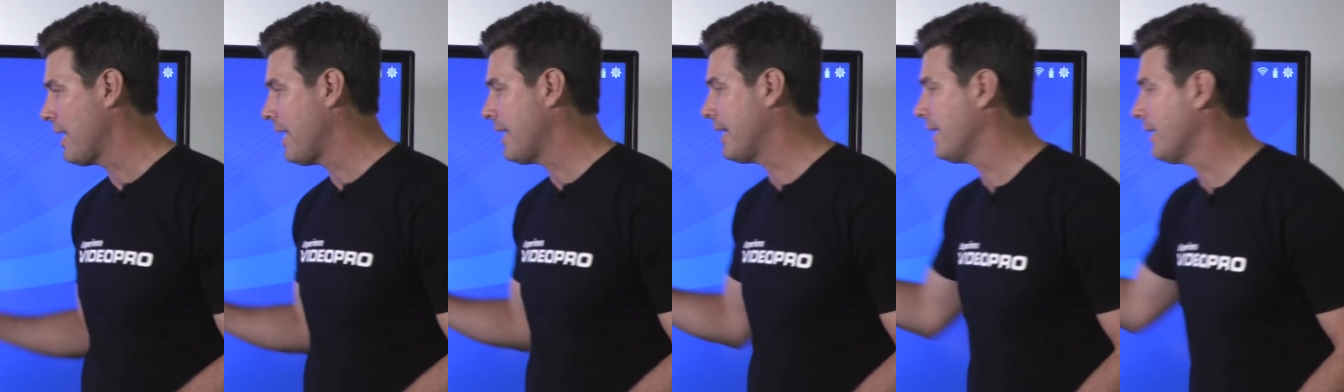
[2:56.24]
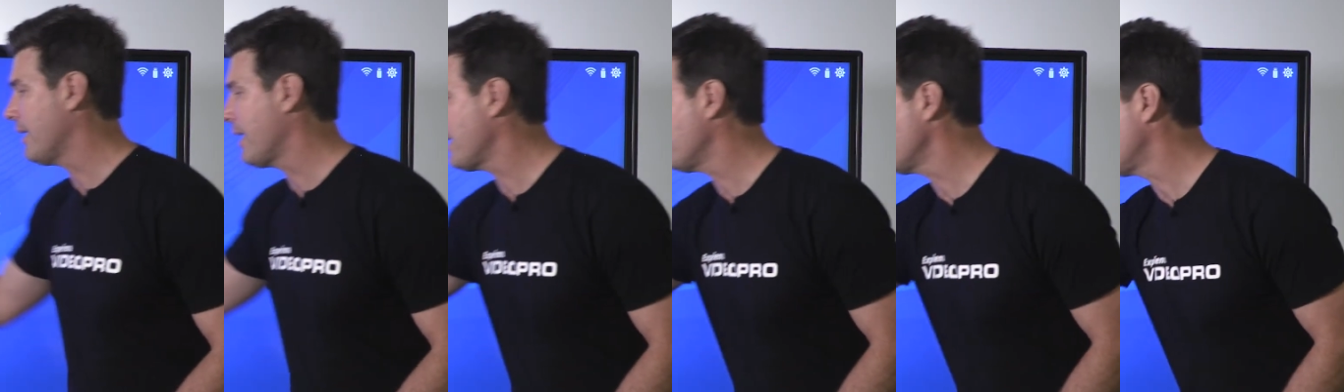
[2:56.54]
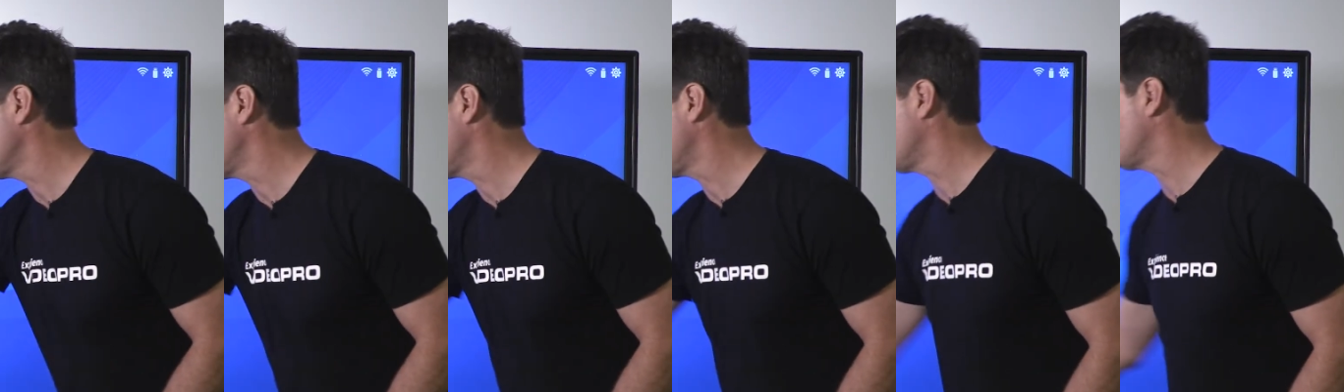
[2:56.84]
and it allows you
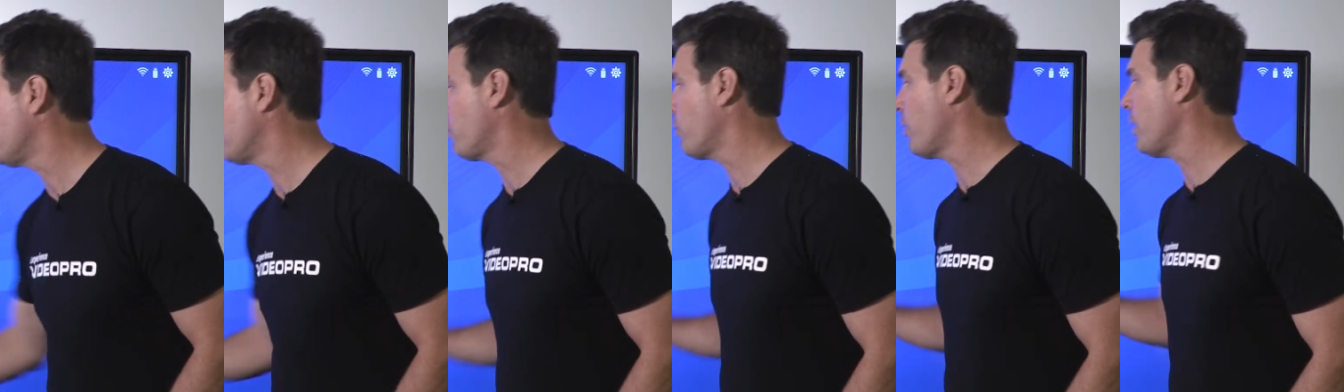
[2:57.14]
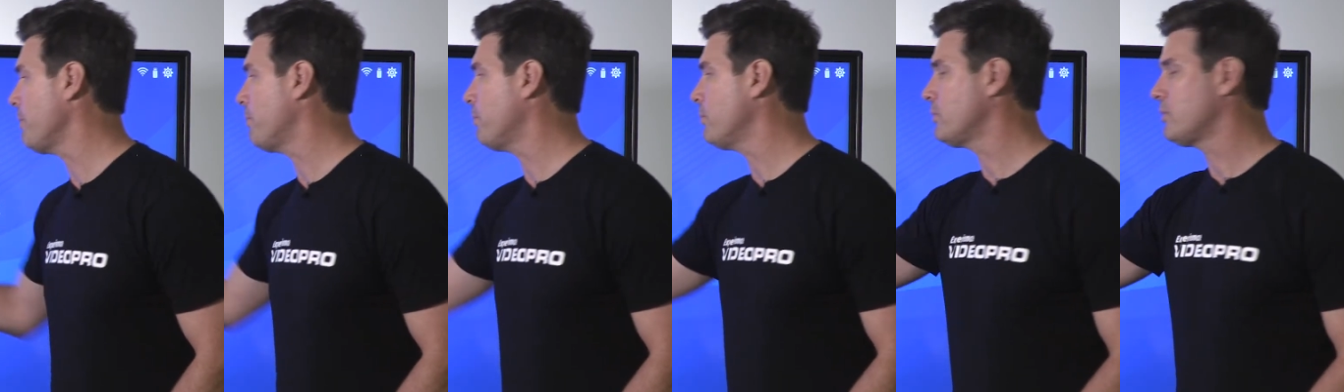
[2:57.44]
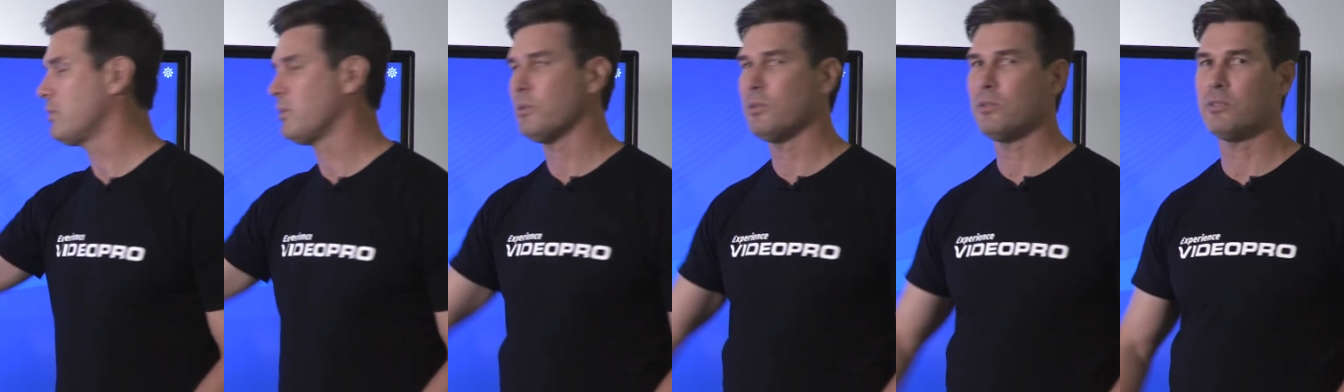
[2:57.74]
to use the whiteboard
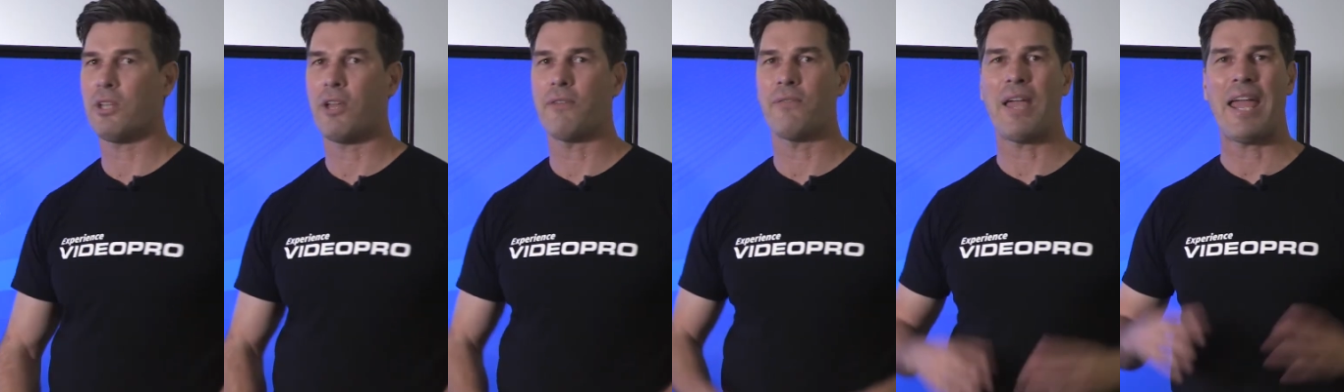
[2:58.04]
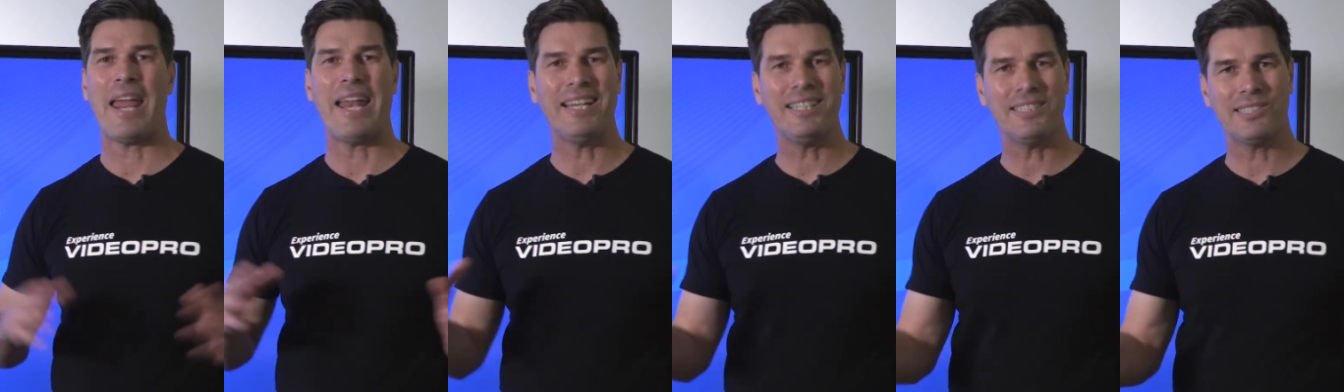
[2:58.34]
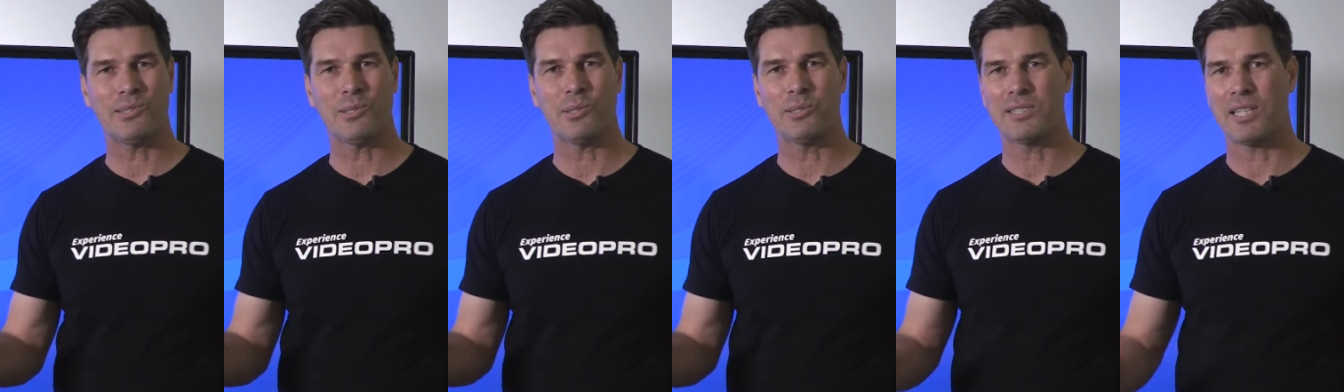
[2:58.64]
tools over any
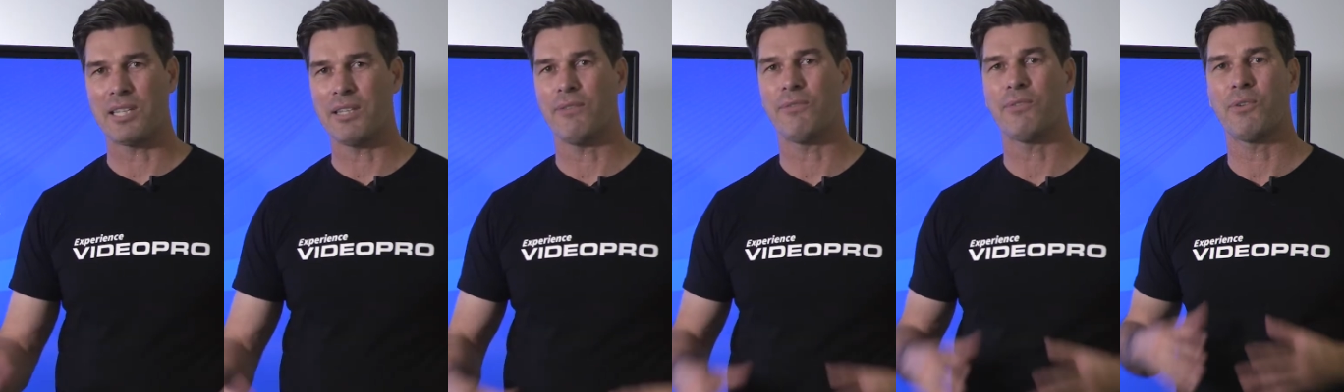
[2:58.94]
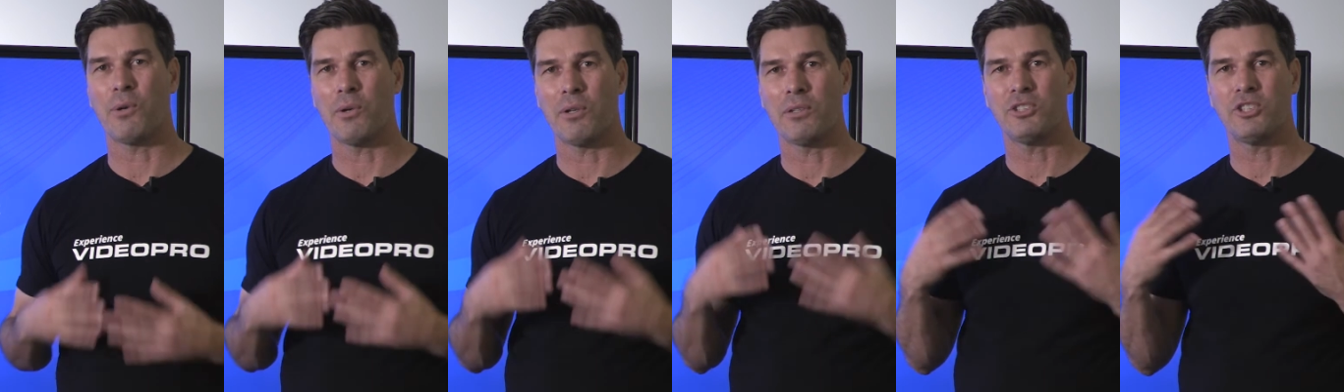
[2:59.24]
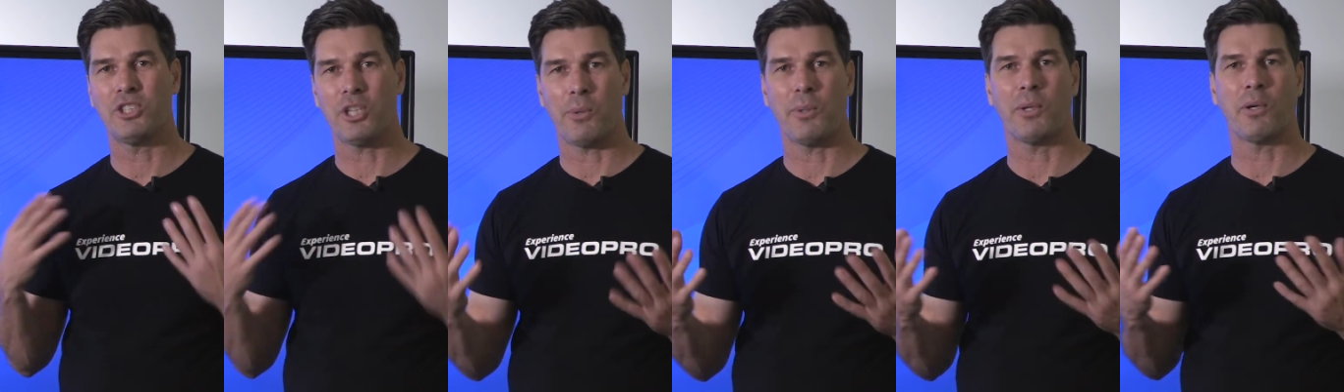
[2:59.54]
source that you've got
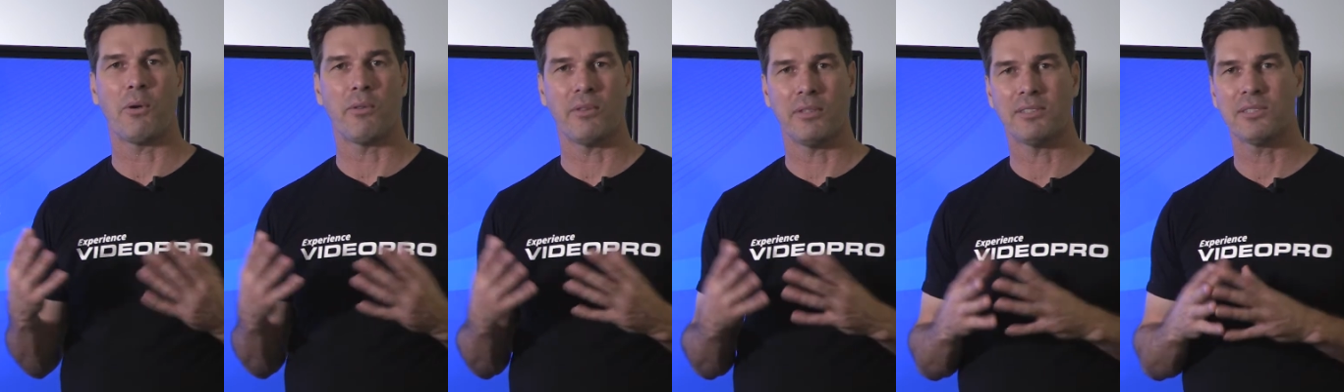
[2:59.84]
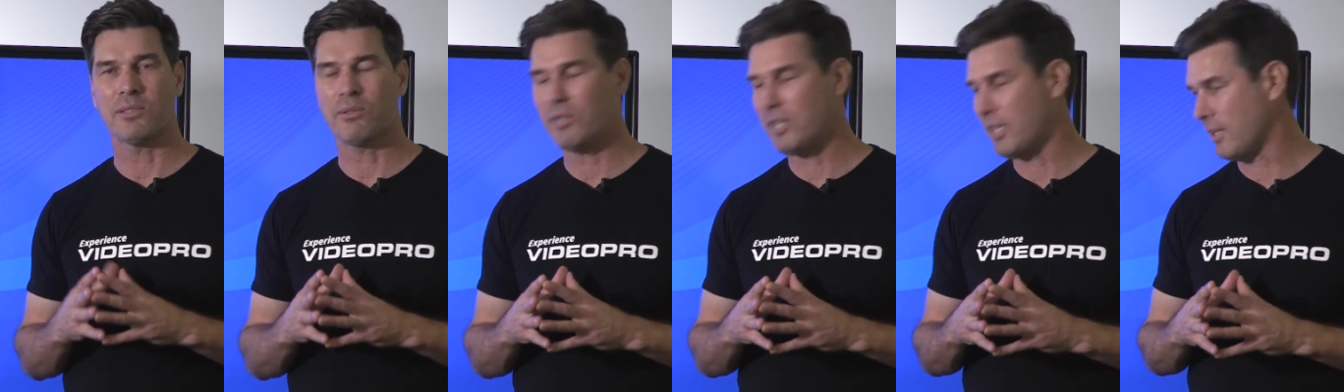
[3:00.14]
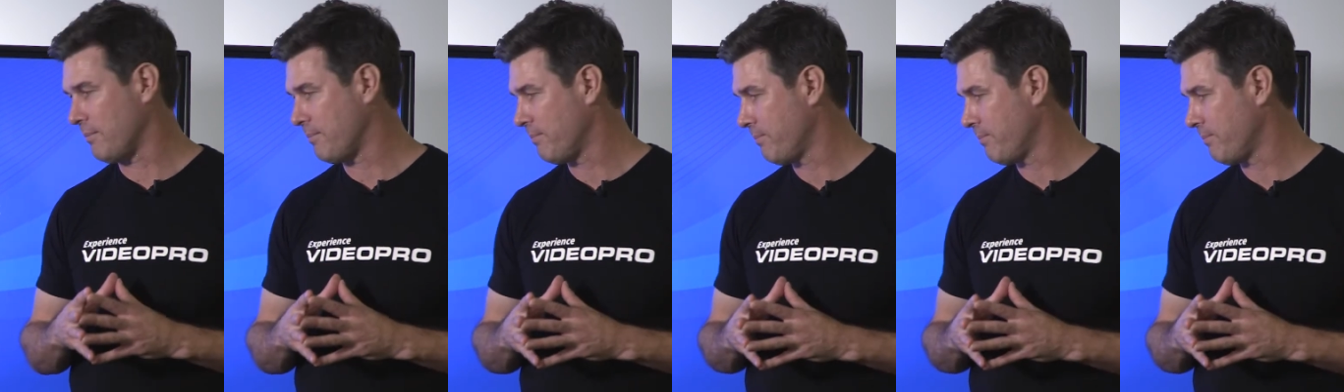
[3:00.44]
showing on the screen.